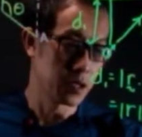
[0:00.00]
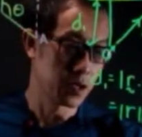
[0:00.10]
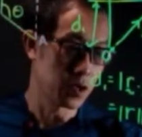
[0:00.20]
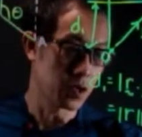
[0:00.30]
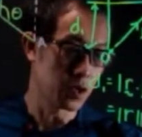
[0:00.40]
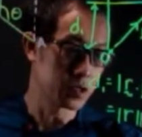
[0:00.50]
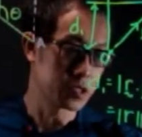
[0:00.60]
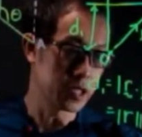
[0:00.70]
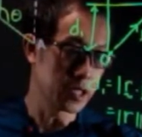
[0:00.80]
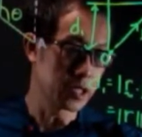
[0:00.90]
cos
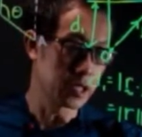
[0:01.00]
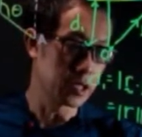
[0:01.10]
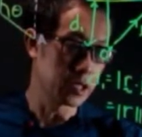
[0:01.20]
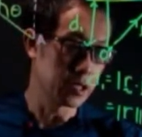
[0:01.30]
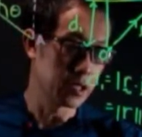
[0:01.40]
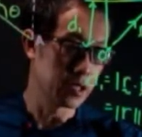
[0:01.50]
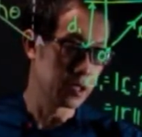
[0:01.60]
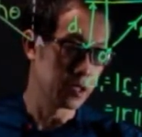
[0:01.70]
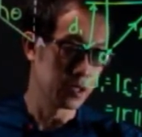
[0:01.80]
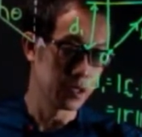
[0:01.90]
theta.
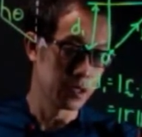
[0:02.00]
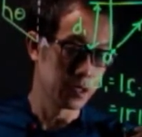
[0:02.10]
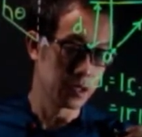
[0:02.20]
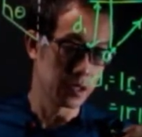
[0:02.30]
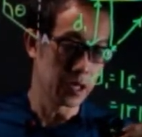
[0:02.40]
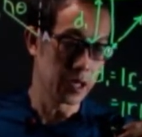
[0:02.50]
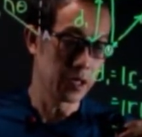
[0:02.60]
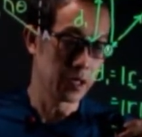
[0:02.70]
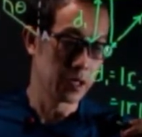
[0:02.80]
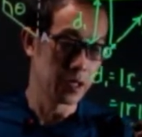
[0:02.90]

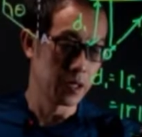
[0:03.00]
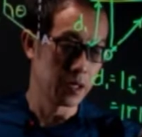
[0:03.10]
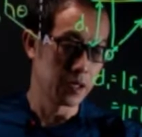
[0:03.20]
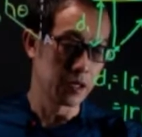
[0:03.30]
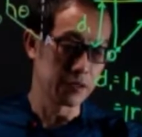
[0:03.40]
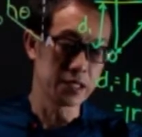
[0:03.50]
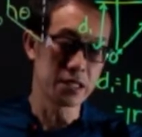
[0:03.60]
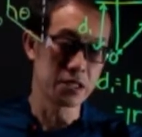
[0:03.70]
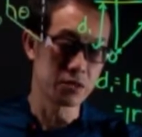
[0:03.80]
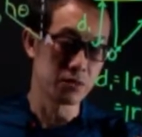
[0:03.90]
Okay. Now this
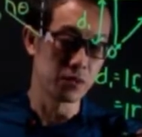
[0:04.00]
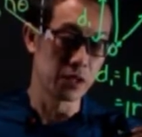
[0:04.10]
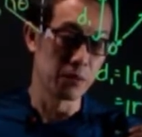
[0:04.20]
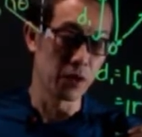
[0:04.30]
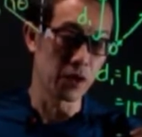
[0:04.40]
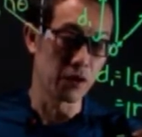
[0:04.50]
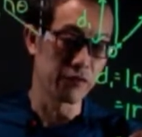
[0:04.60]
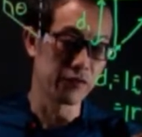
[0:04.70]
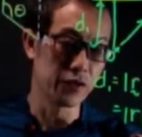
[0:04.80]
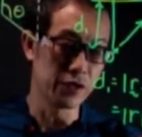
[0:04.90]
is the mod
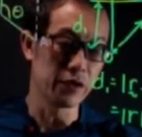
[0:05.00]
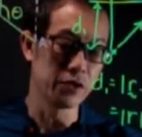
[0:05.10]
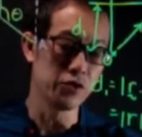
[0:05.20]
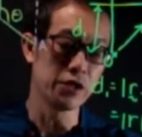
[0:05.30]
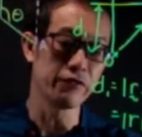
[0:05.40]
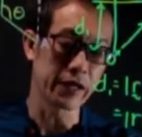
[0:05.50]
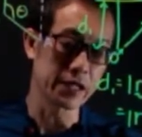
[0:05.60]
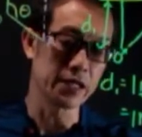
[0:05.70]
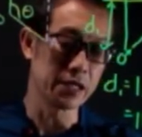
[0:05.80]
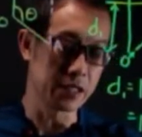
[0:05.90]
of unit
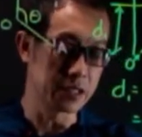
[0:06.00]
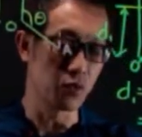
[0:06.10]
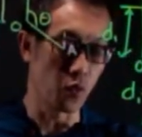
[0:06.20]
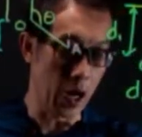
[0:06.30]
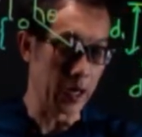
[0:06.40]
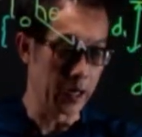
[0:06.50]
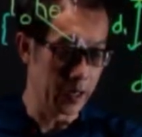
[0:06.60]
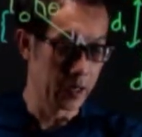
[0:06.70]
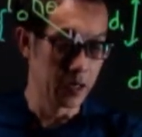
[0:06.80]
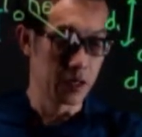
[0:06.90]
vector is 1.
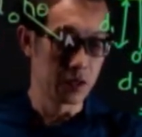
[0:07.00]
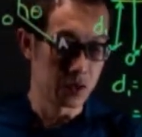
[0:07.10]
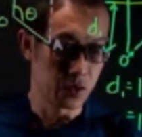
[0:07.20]
So